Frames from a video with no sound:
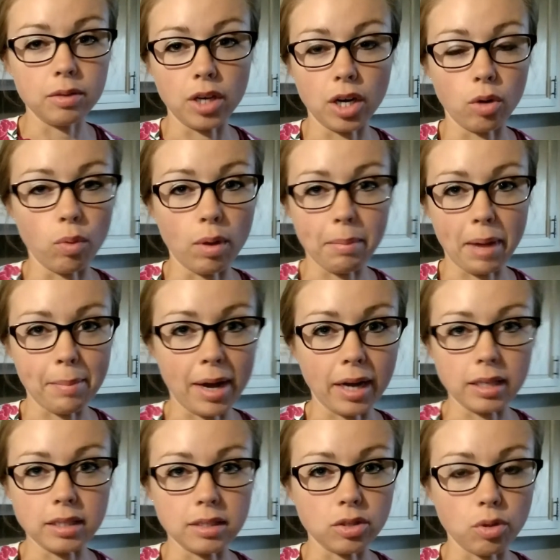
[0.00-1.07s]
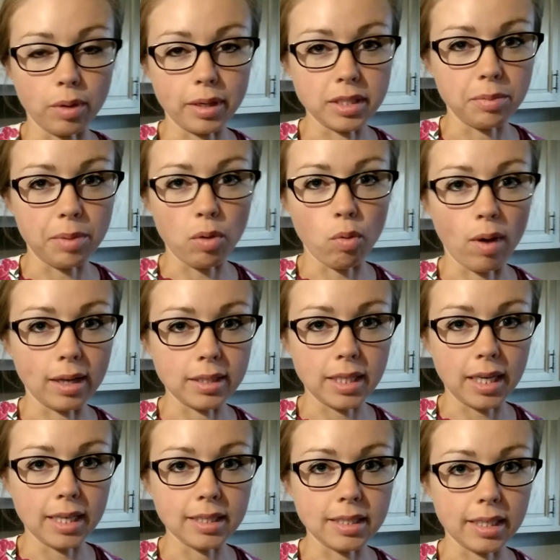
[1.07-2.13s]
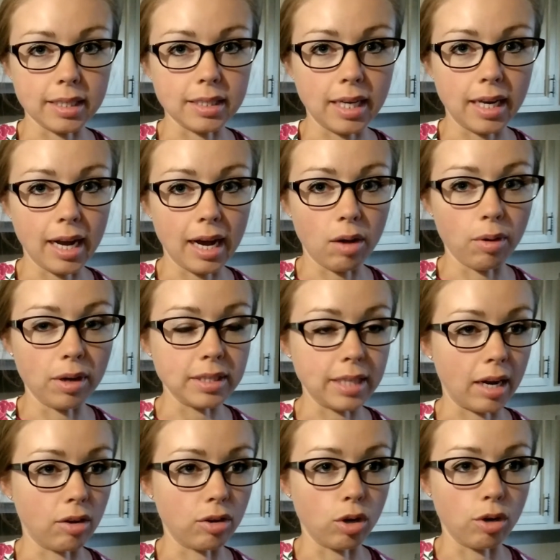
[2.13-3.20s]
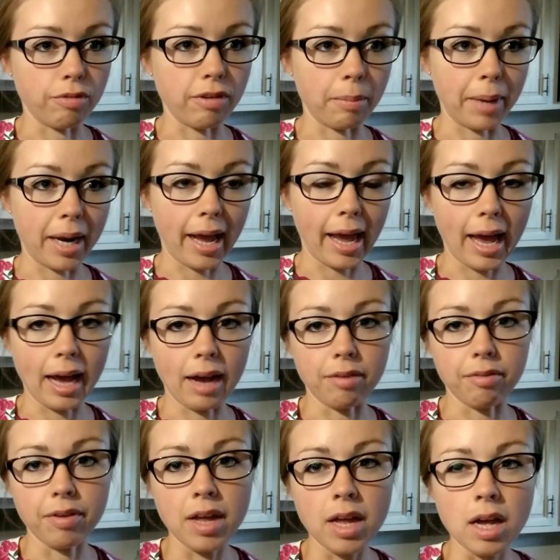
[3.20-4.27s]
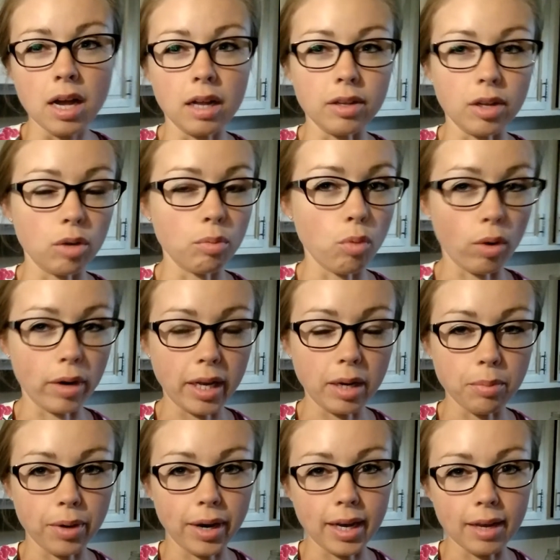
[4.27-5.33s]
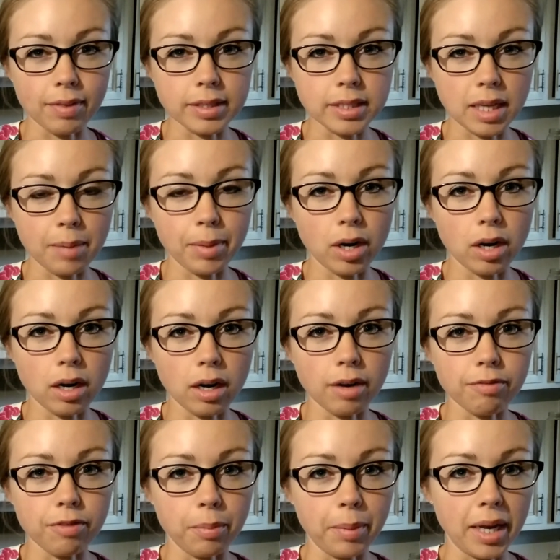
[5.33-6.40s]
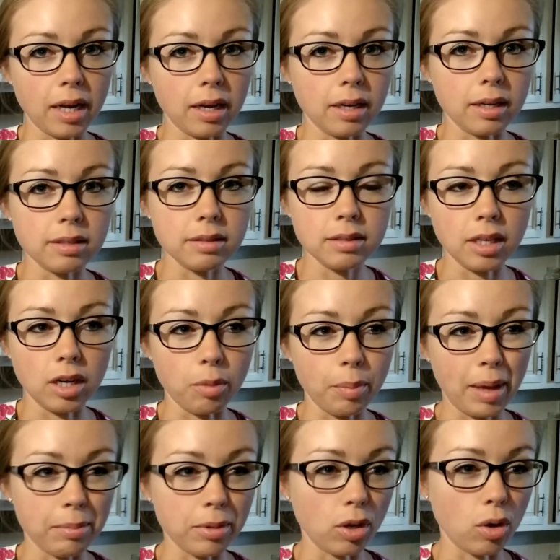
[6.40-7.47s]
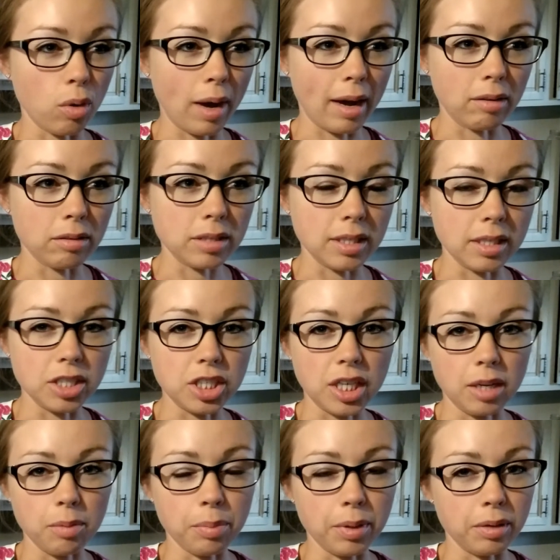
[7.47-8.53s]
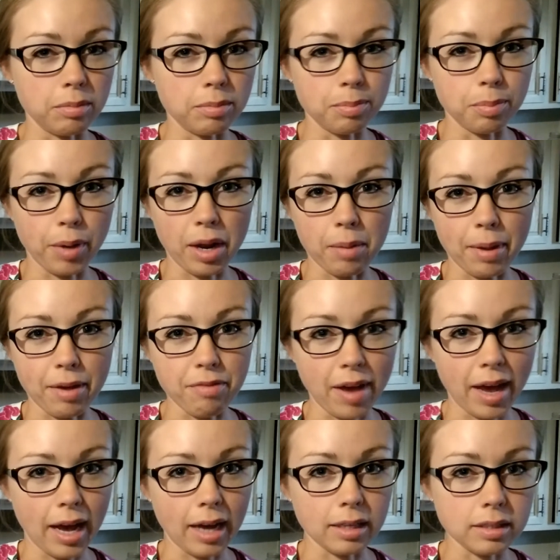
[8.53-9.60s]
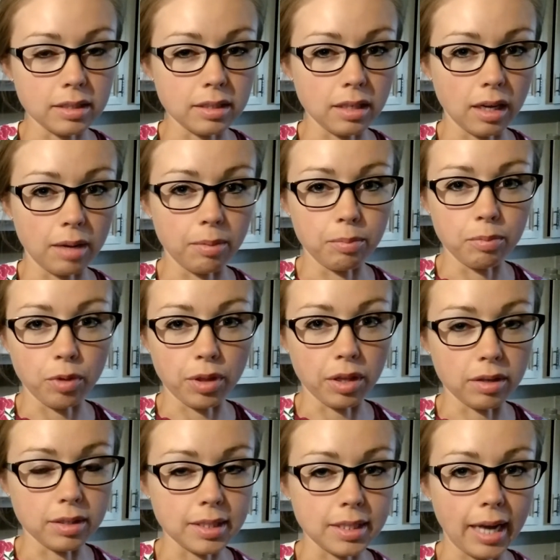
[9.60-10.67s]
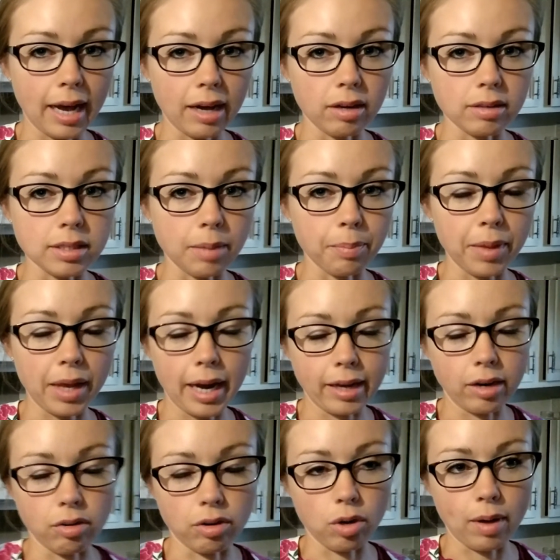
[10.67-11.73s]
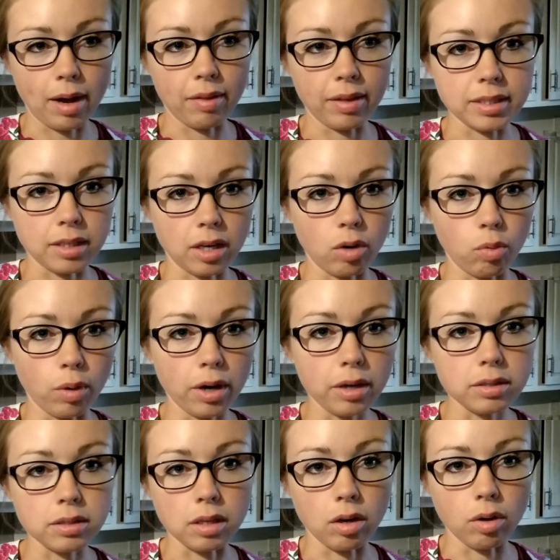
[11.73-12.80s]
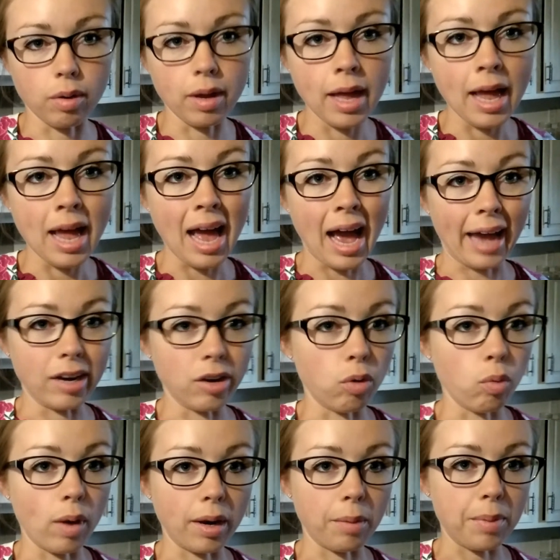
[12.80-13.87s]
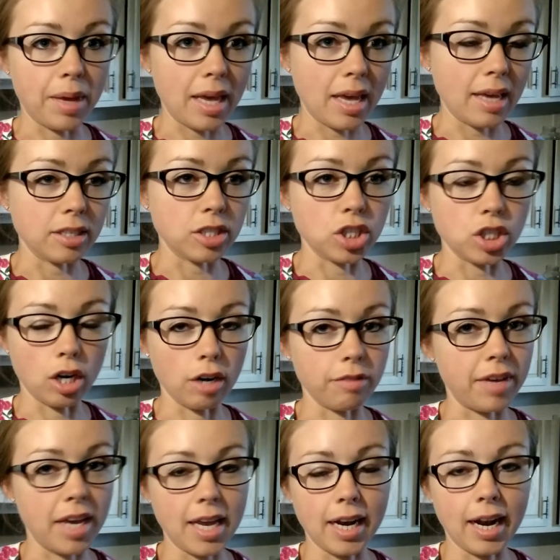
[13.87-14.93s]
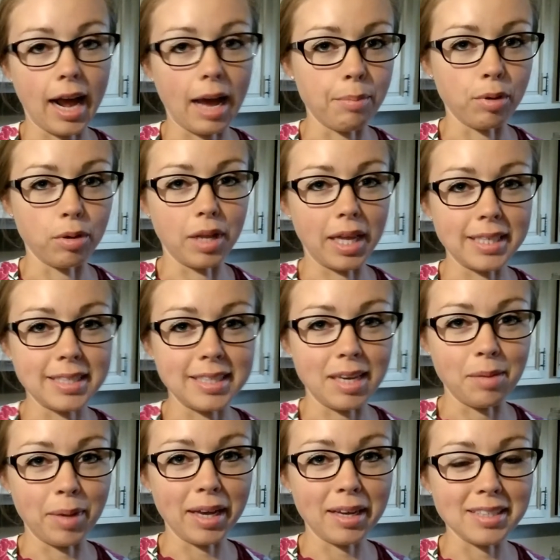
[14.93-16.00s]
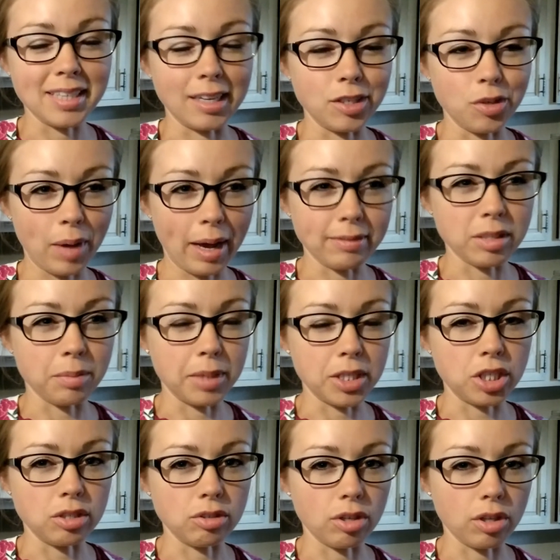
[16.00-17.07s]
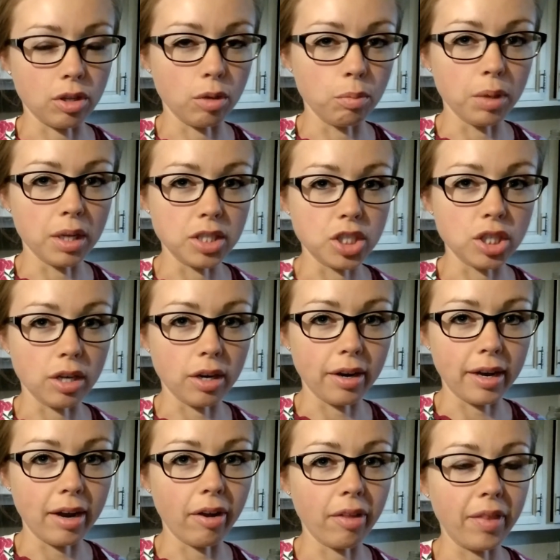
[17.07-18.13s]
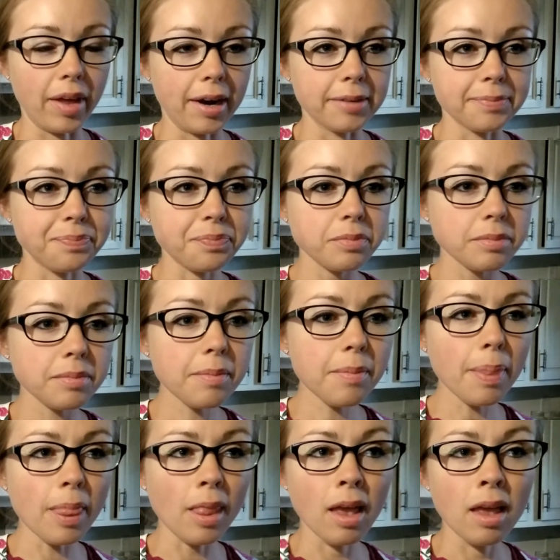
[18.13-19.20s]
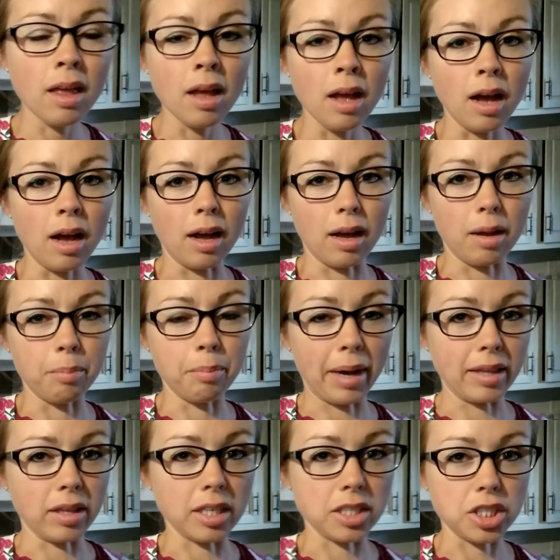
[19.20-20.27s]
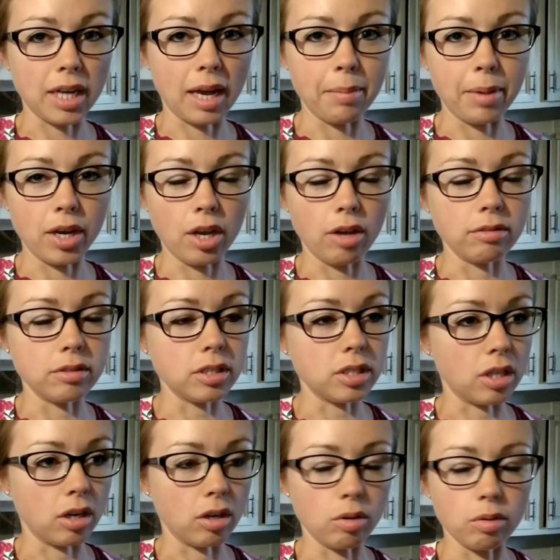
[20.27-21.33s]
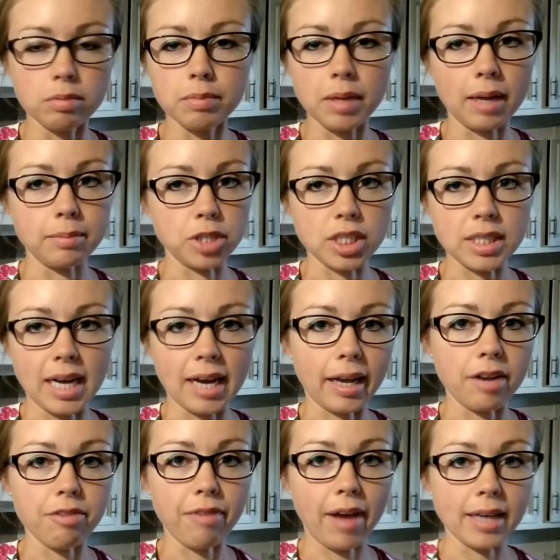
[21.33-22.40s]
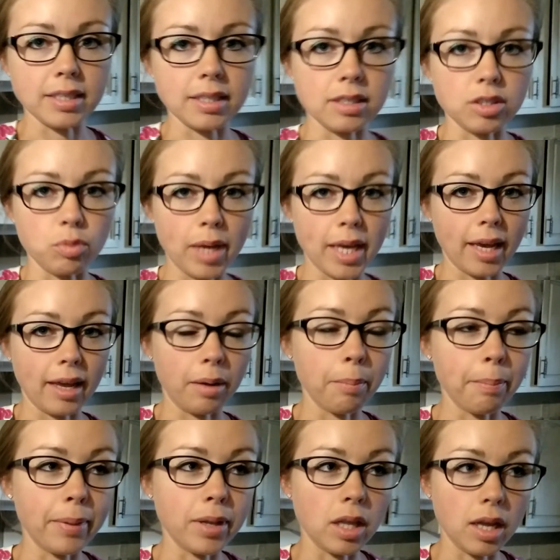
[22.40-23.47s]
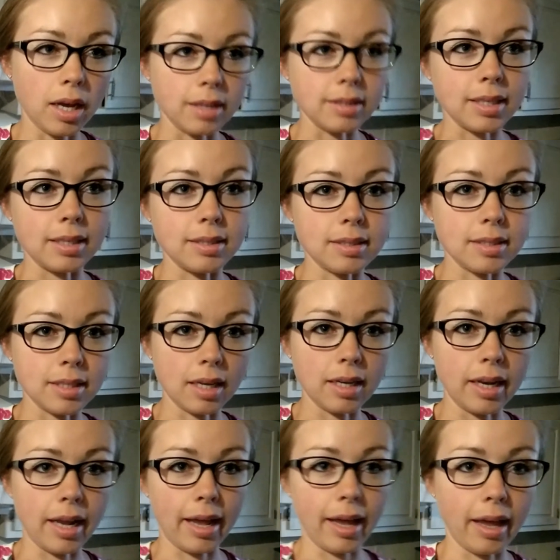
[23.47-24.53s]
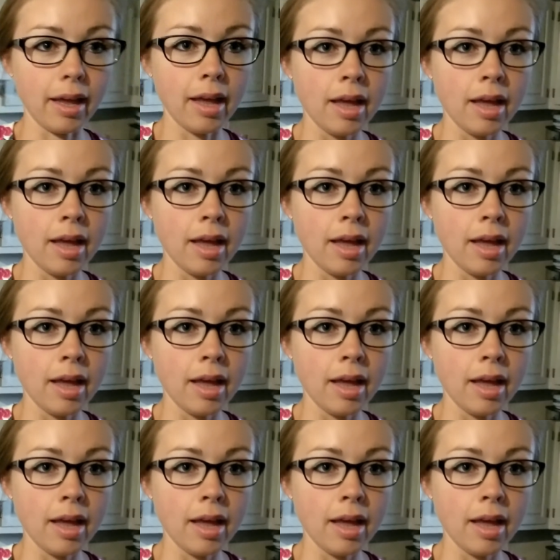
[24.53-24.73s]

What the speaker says: what my body is going to be wanting at 16 hours. I don't know if I'm going to have a little morning break at the seminar for me to, be able to go out to the Jeep and break my fast with a little snack or something. I don't know how that's going to work. So I don't want to be starving and hypoglycemic because I do have some issues with low blood sugar here and there. by lunchtime at noon, so I'm just not going to fast this weekend. Plus, on Sunday